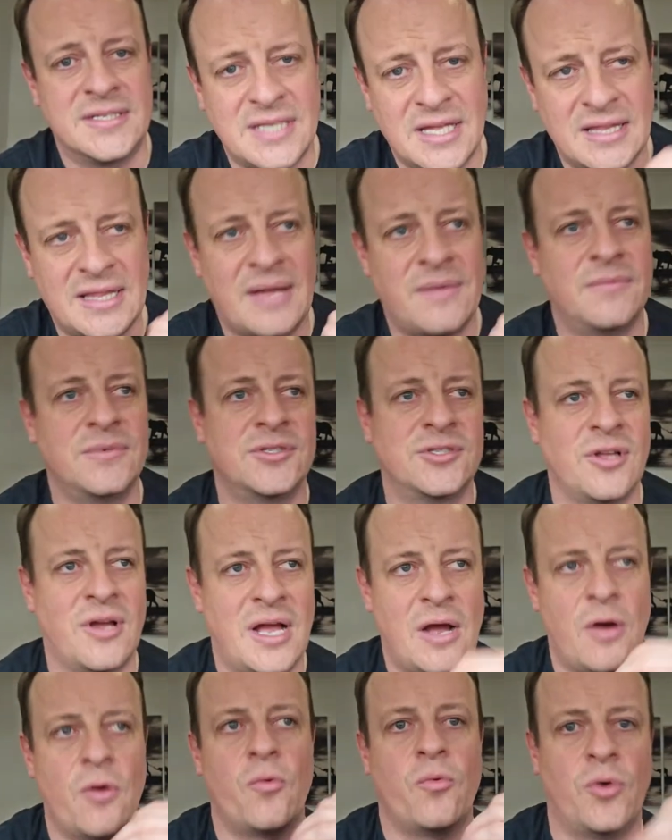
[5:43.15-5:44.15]
That was like
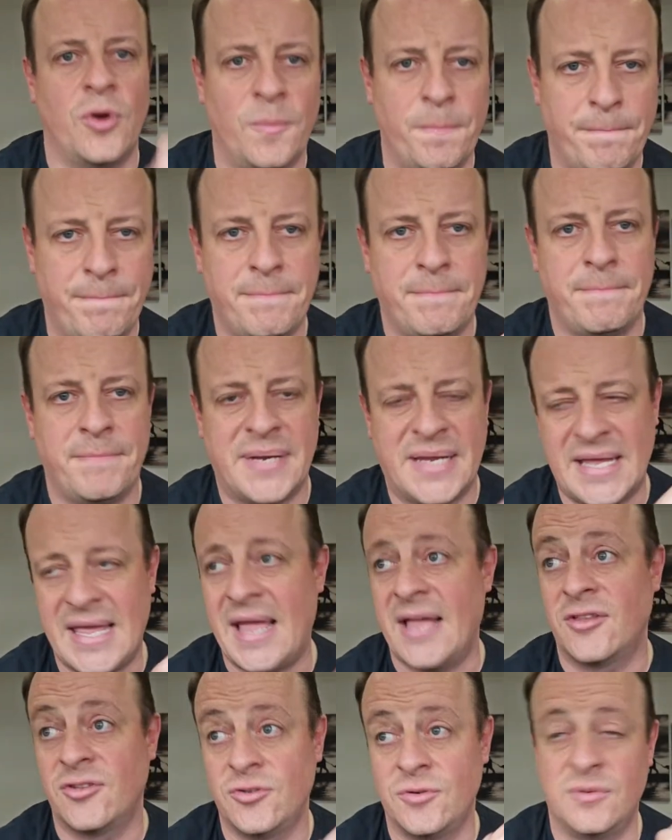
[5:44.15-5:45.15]
old Paqueta
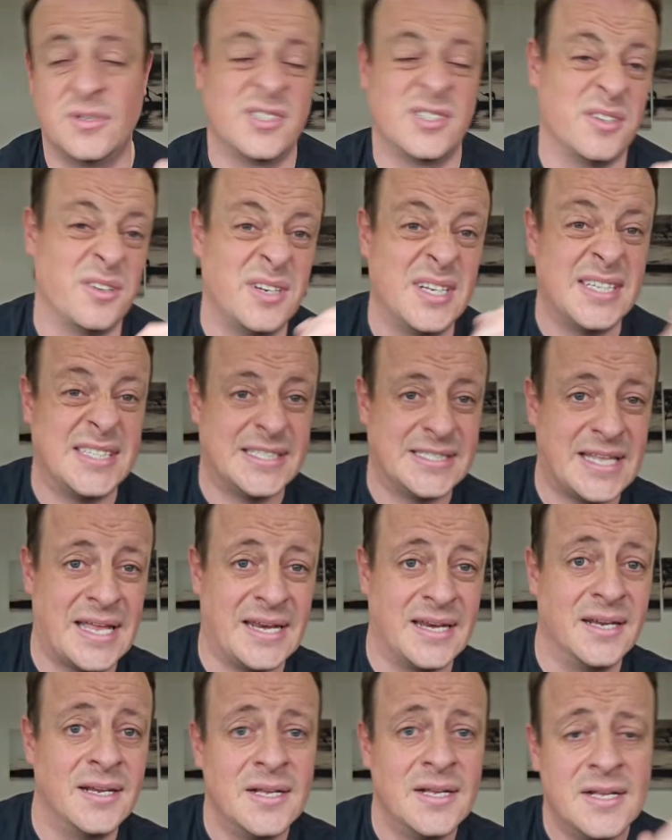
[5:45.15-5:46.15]
to a certain extent
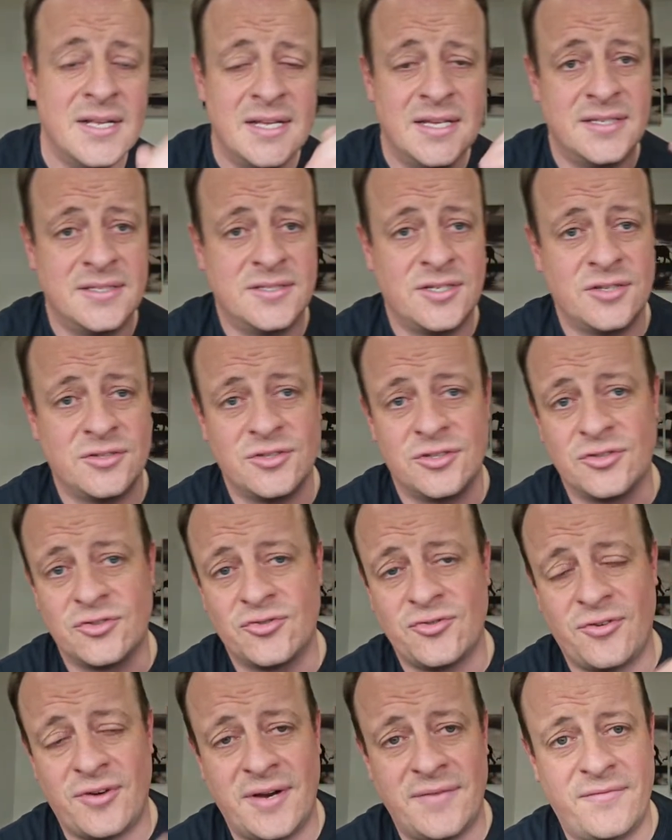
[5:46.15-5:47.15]
in terms of the
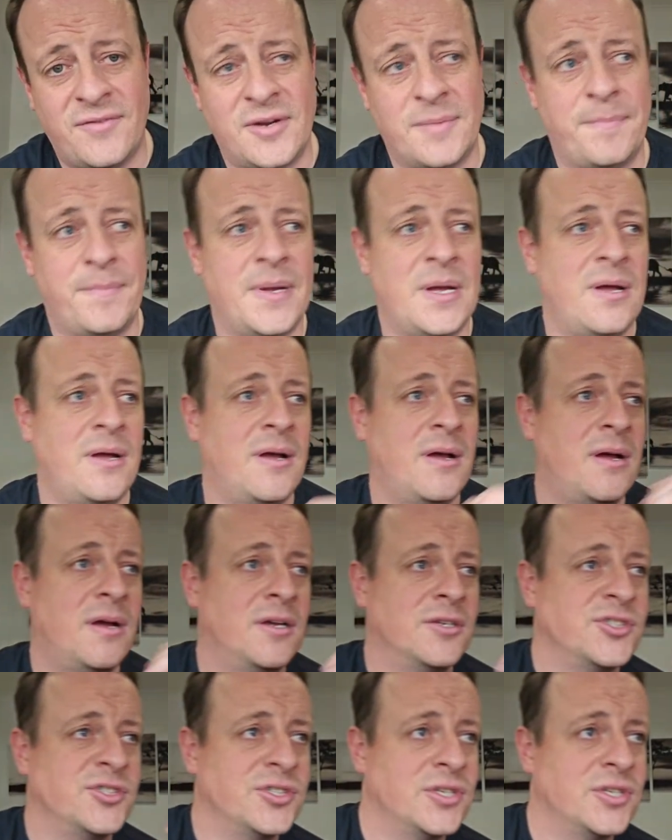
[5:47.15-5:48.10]
trying for the pass.